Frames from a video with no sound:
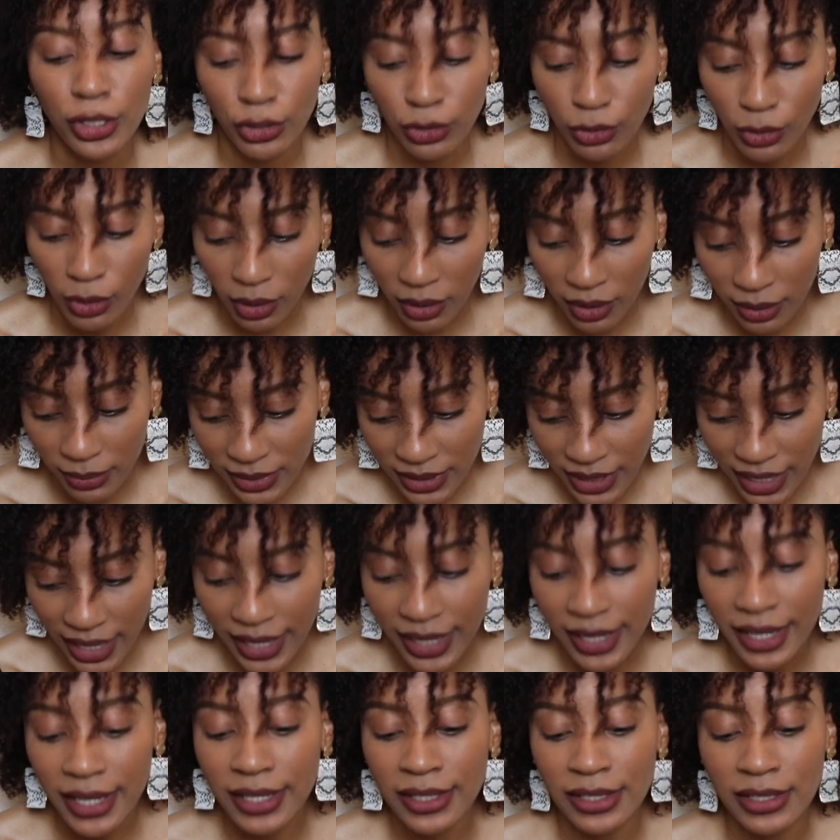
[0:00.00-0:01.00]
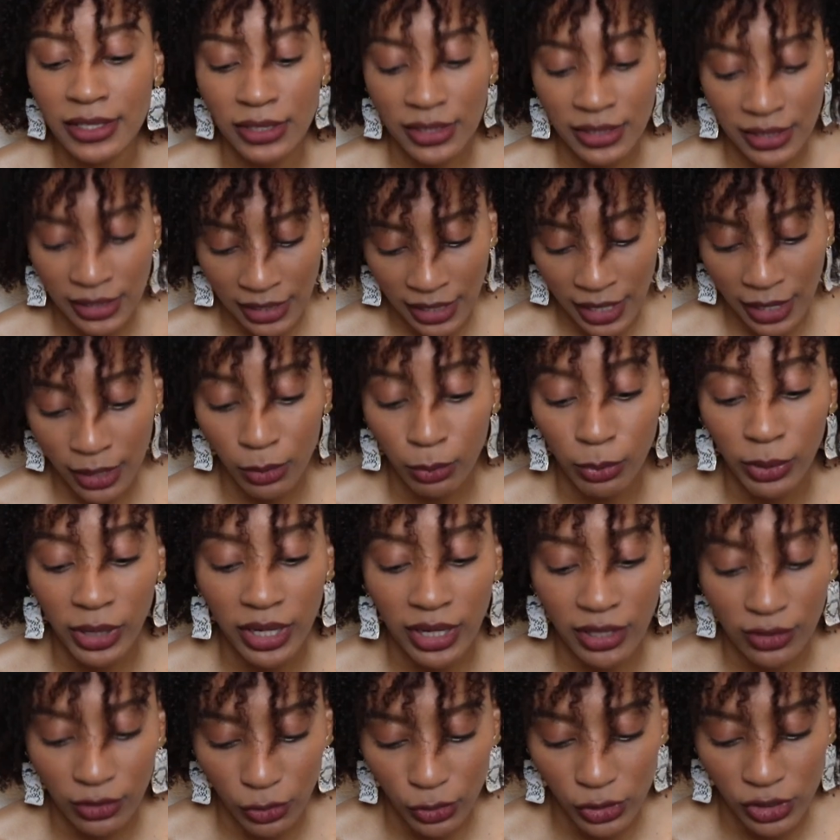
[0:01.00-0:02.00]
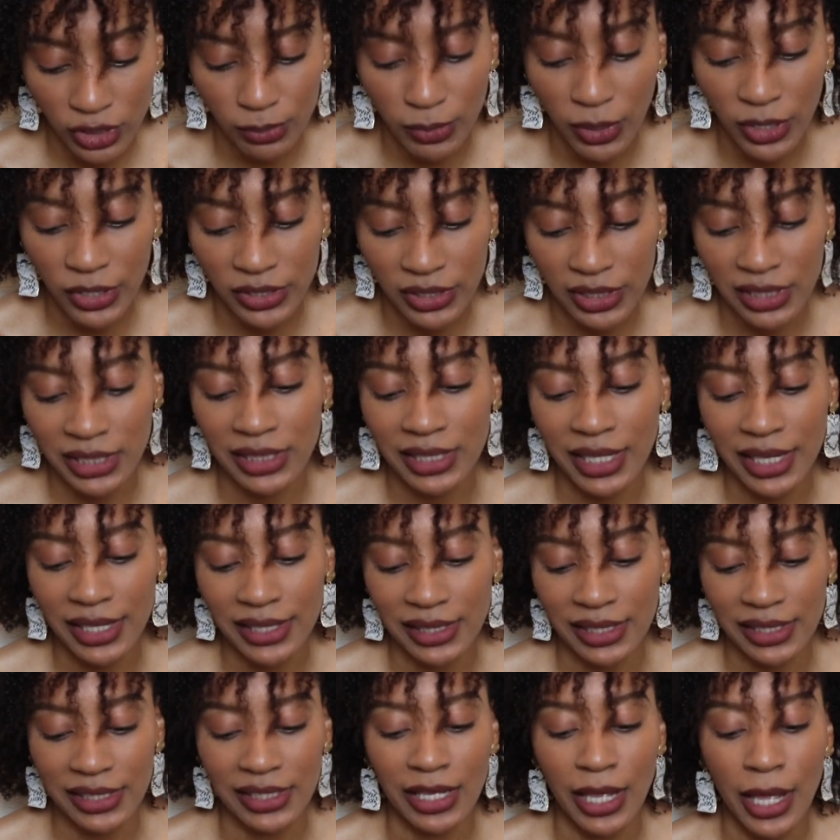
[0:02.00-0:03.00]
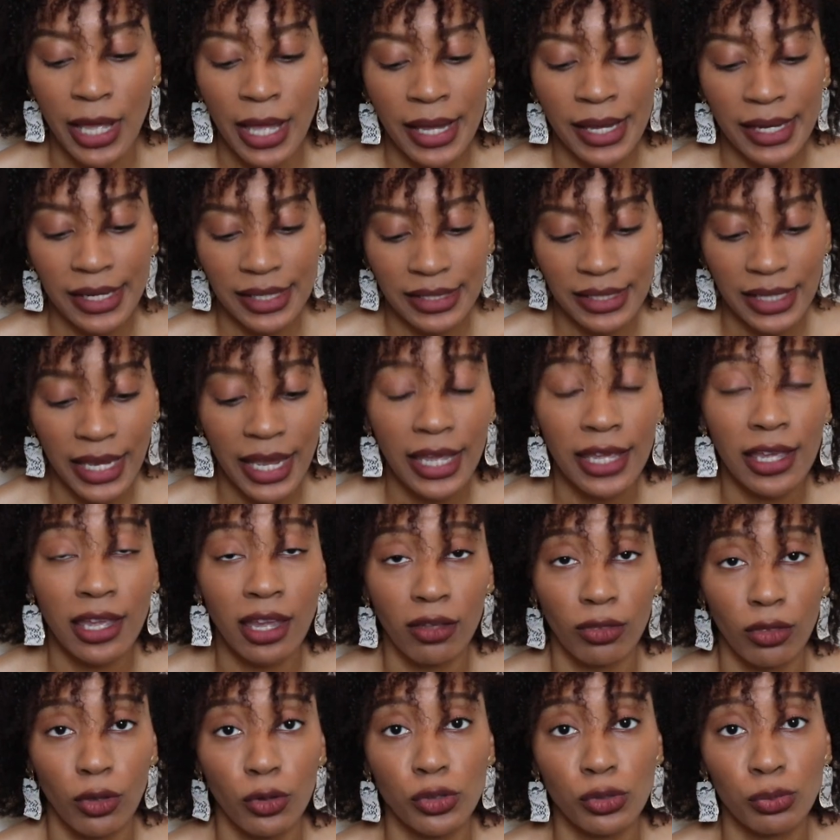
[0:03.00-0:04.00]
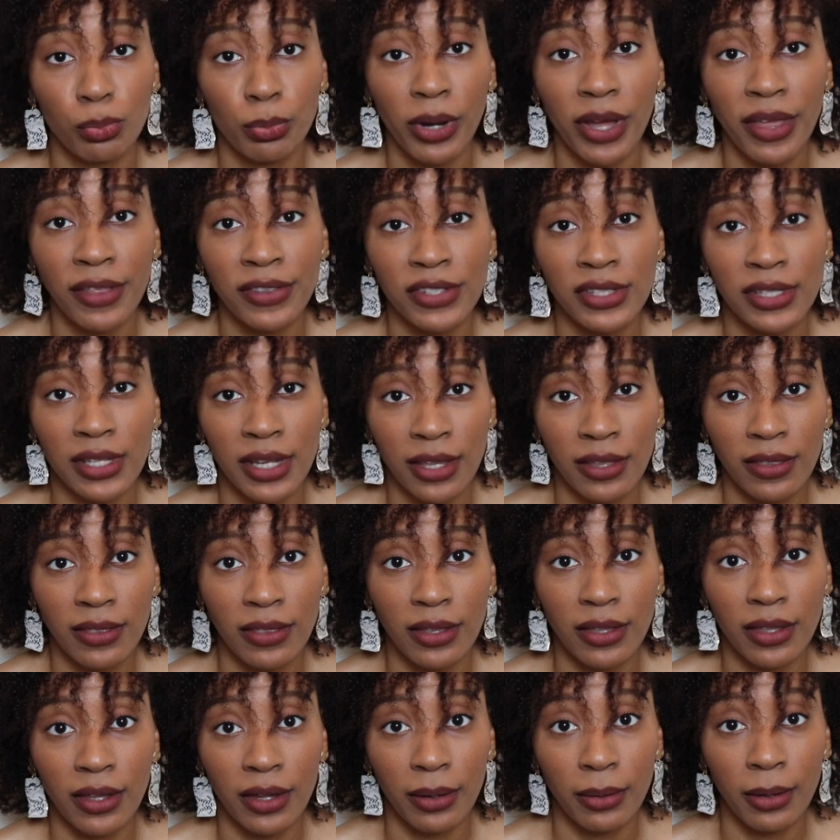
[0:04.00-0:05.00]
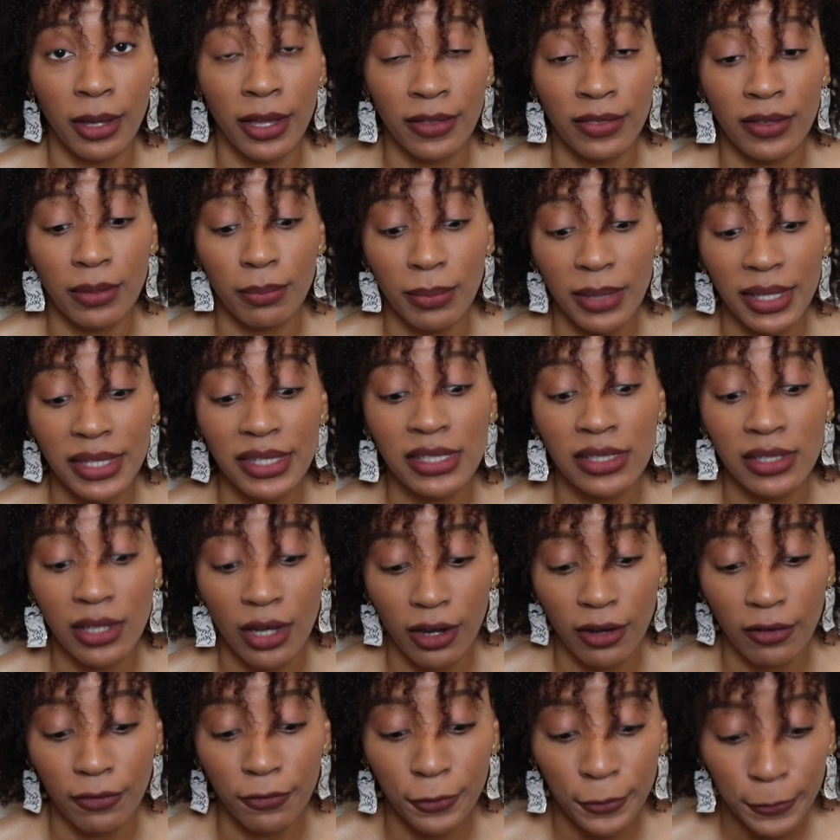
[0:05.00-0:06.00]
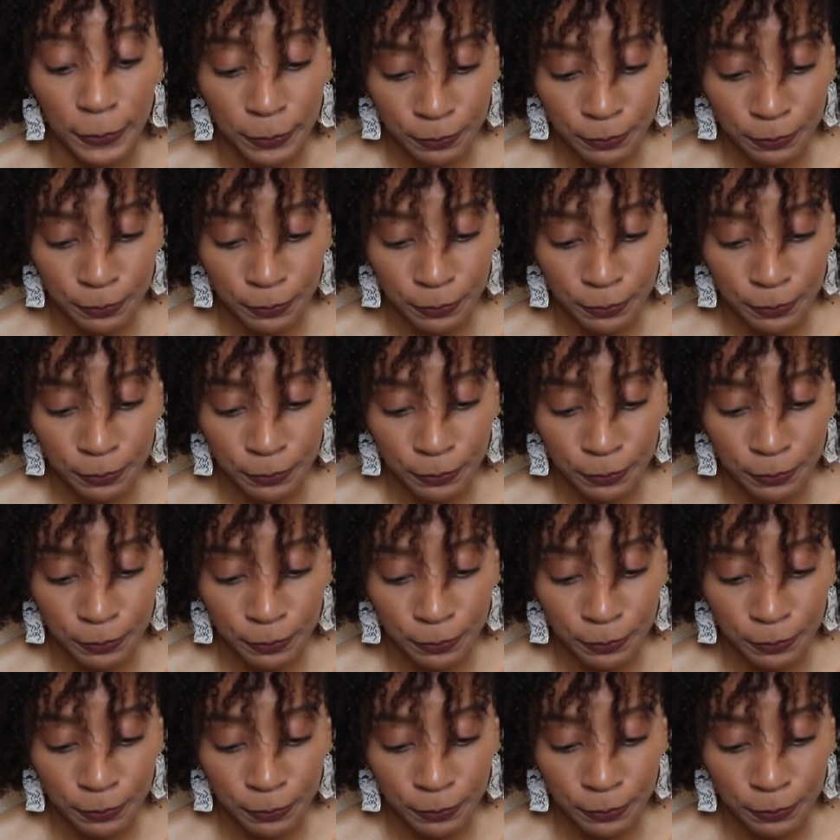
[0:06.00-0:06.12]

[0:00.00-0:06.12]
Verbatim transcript: You know what I'm saying? It's celebrating those small successes and taking those breaths in the in the midst of